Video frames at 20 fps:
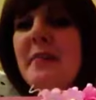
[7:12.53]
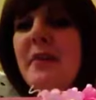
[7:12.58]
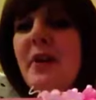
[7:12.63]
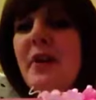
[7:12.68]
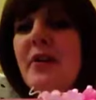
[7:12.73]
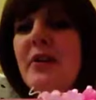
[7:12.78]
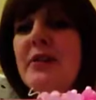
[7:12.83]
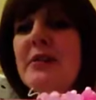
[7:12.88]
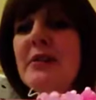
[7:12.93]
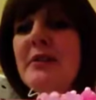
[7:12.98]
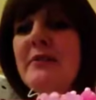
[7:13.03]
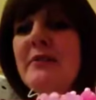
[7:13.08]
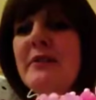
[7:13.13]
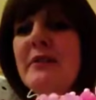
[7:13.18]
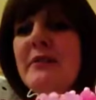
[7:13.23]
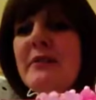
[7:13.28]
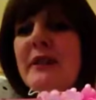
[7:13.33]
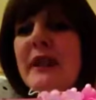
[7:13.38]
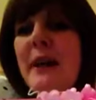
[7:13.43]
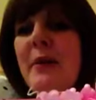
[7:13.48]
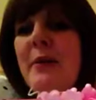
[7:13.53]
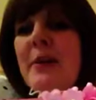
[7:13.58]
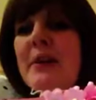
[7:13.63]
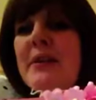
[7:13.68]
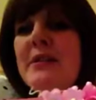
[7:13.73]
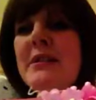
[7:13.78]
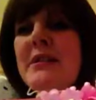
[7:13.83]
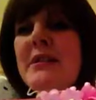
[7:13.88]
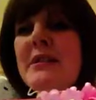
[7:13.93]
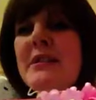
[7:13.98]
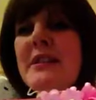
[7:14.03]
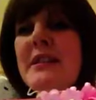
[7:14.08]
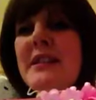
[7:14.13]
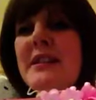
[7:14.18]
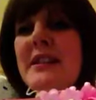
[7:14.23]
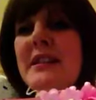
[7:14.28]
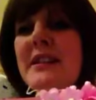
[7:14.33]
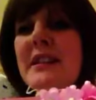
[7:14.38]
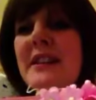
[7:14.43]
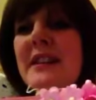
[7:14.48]
me all those lovely flowers.
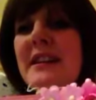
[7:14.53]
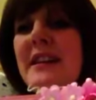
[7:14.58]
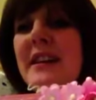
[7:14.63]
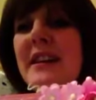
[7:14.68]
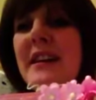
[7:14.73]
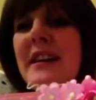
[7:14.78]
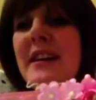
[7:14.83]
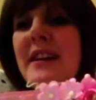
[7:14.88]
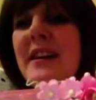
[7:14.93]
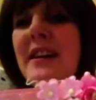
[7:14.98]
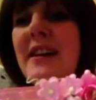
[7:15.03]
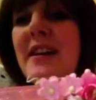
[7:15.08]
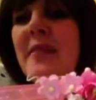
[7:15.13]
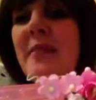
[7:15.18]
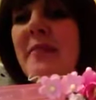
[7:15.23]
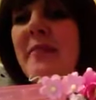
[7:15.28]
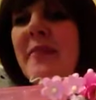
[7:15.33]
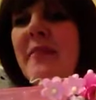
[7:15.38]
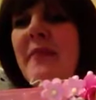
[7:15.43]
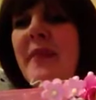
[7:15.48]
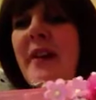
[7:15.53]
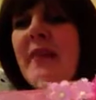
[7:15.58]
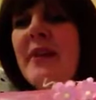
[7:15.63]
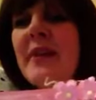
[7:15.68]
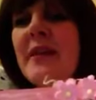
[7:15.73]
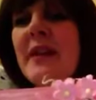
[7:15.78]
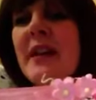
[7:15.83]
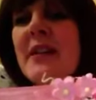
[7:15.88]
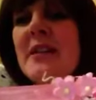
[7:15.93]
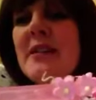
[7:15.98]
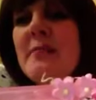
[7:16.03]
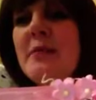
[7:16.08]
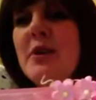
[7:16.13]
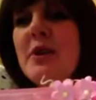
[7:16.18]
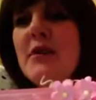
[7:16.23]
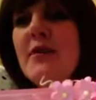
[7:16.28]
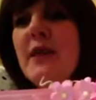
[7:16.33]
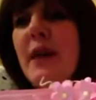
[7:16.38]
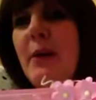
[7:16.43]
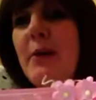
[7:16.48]
I think that's the
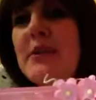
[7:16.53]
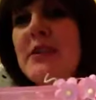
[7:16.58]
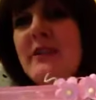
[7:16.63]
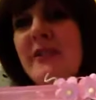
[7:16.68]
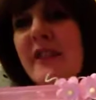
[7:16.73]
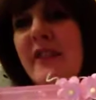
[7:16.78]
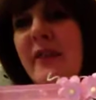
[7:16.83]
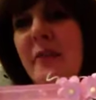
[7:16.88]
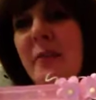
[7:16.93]
most flowers I've ever